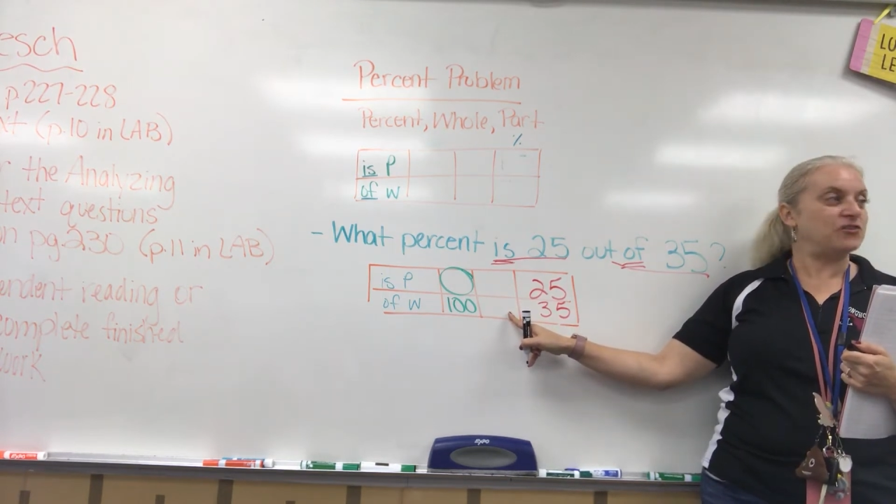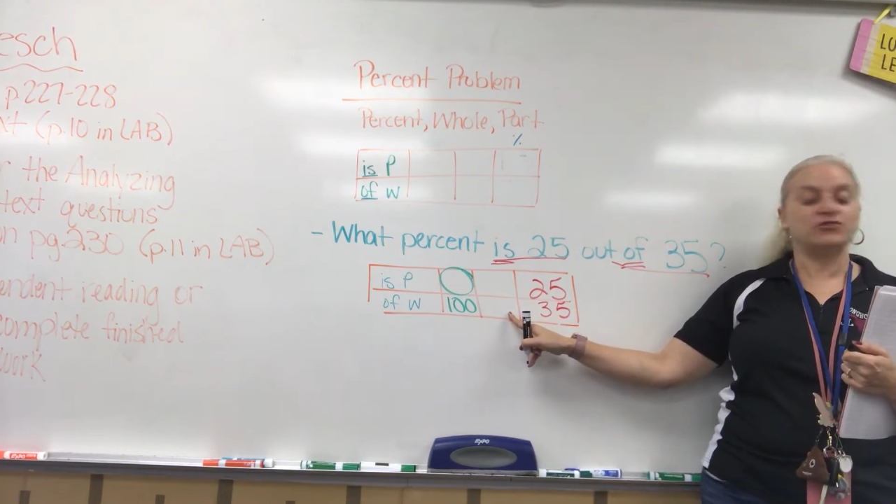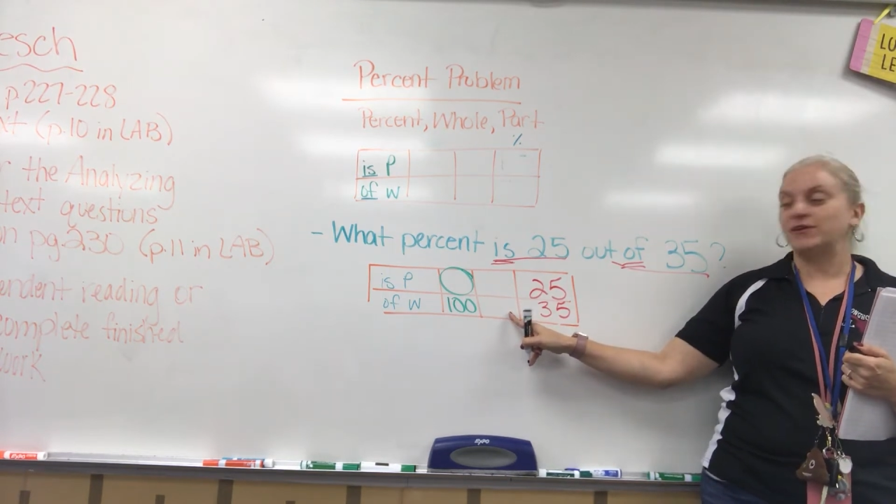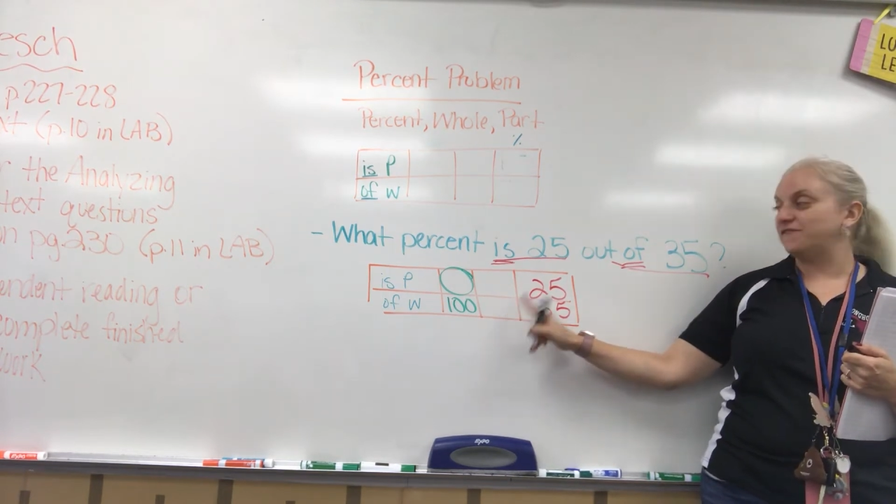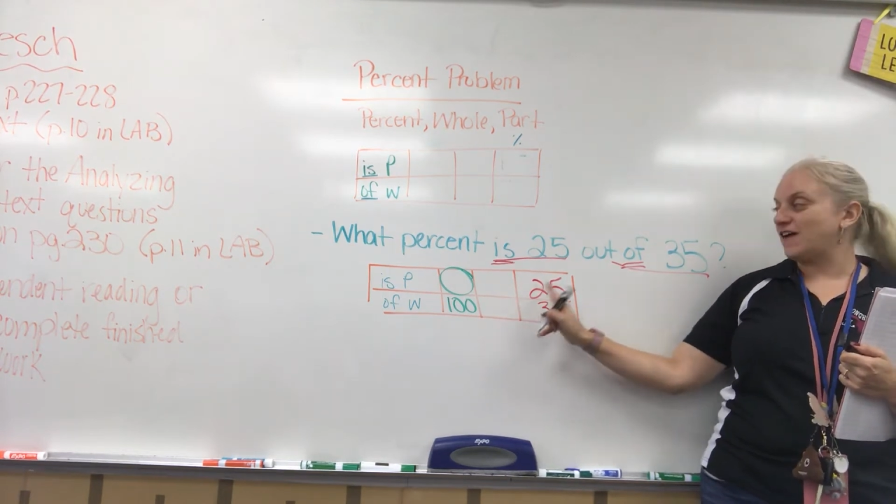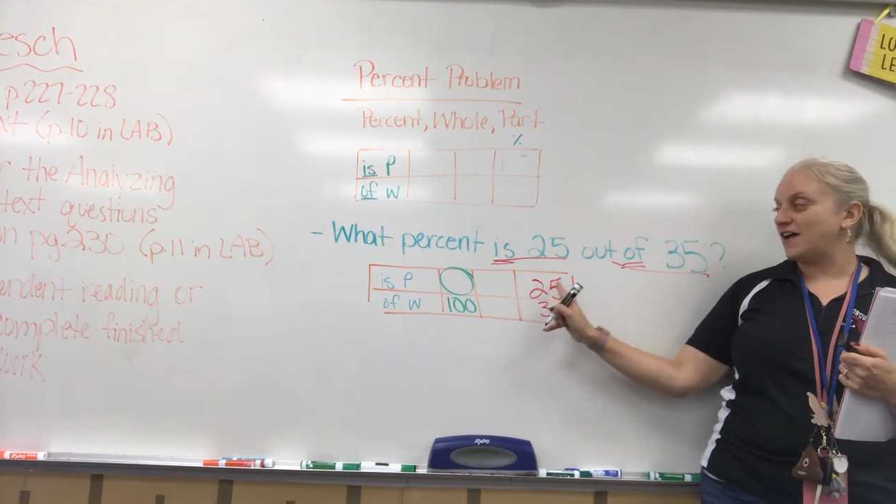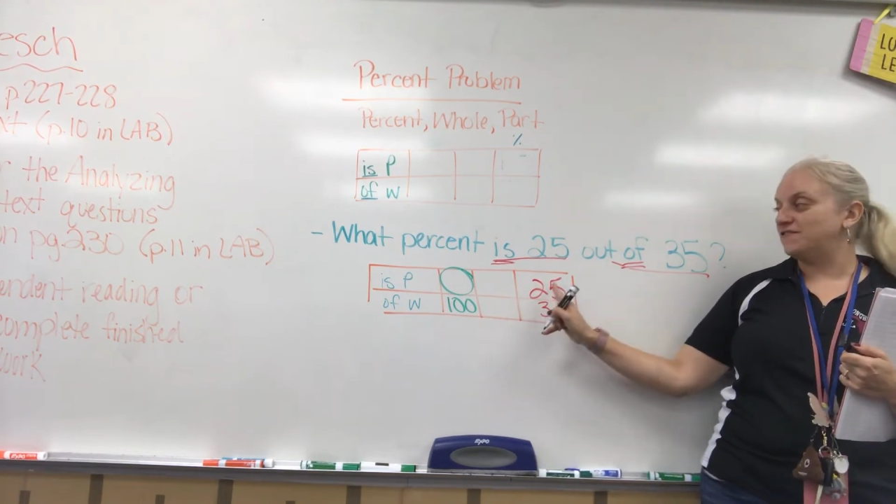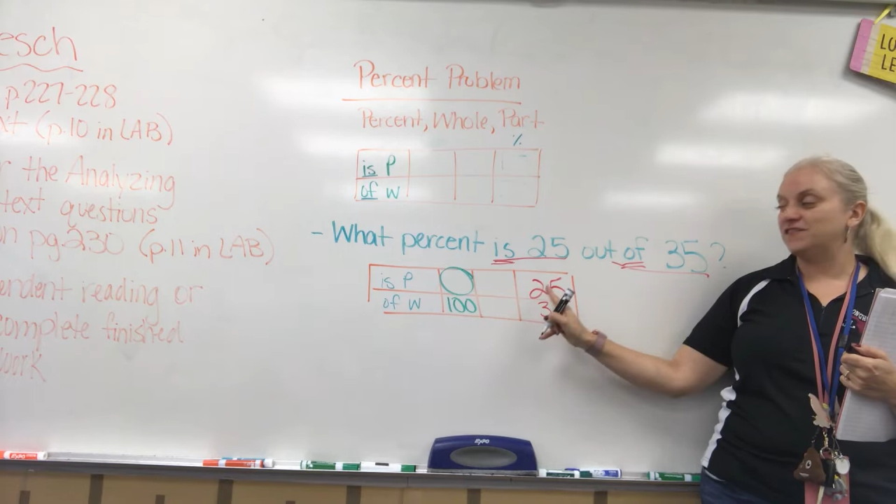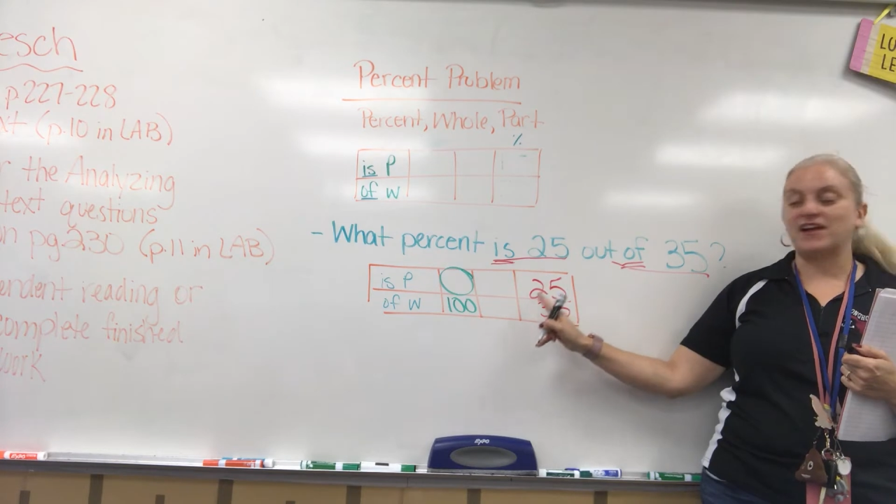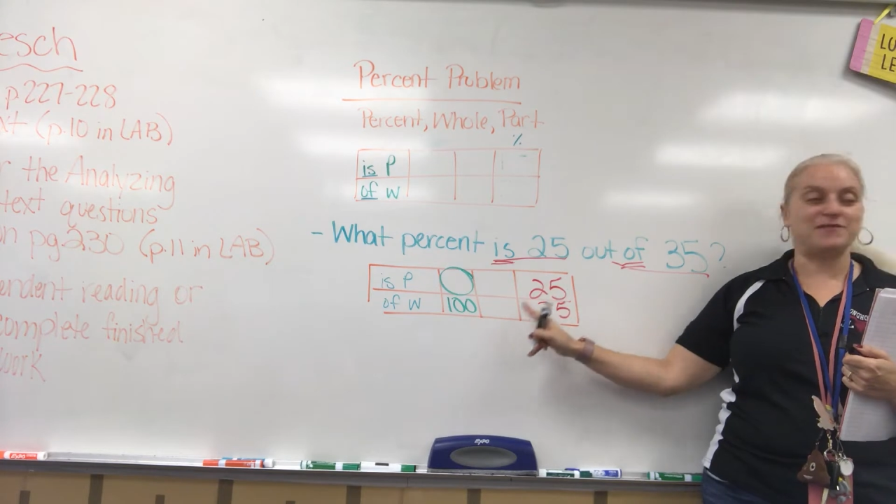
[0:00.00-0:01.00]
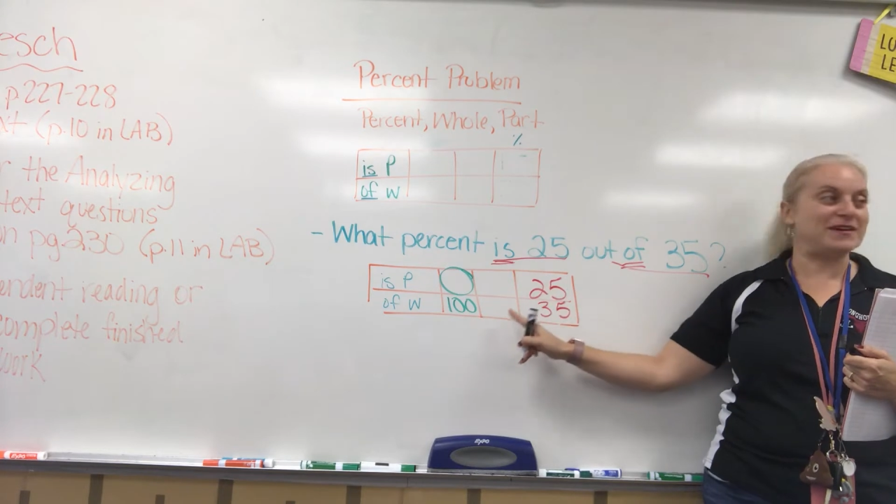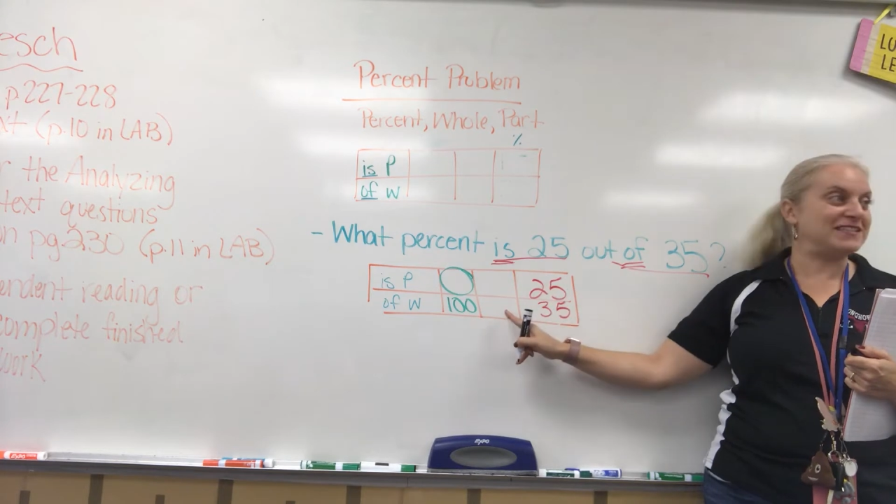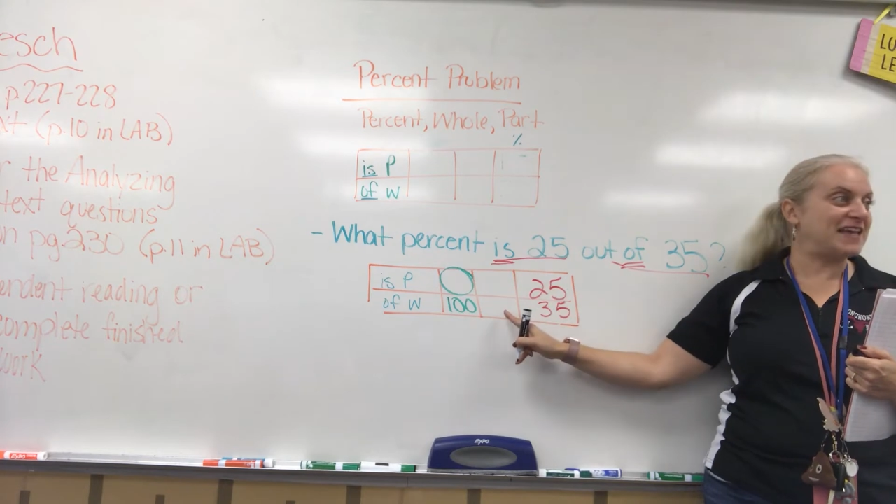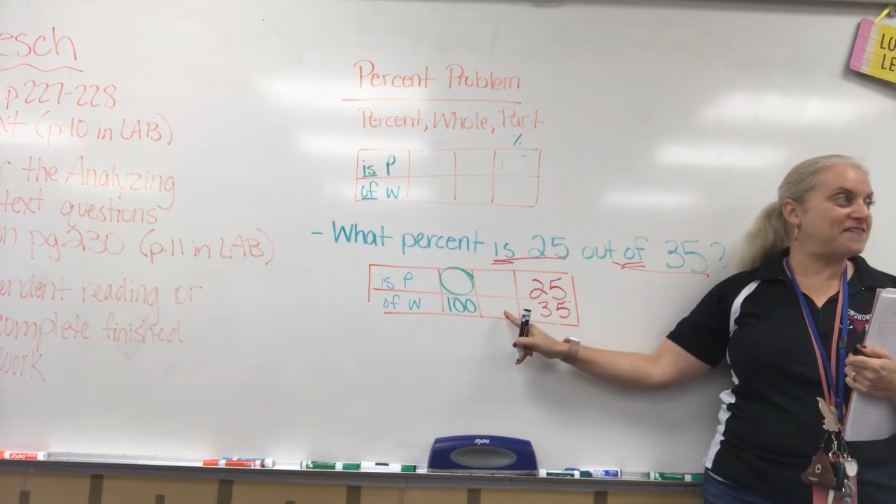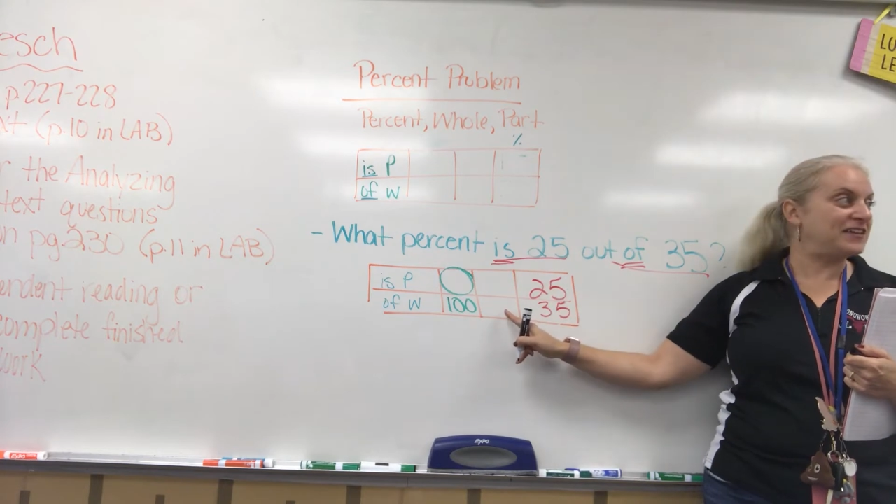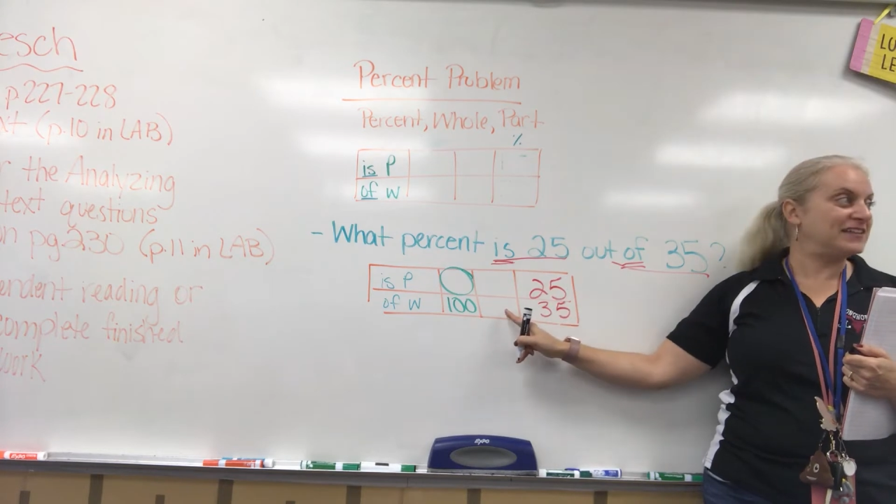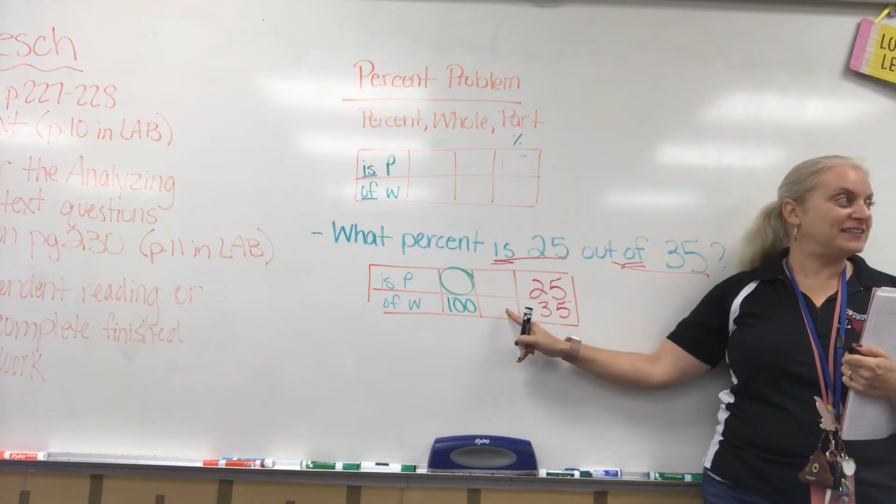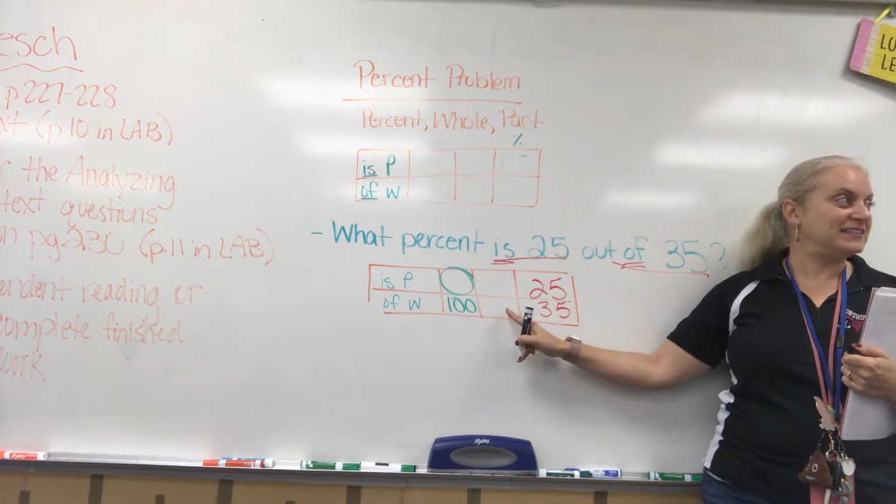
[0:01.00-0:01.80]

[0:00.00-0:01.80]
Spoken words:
Or 25 divided by 7?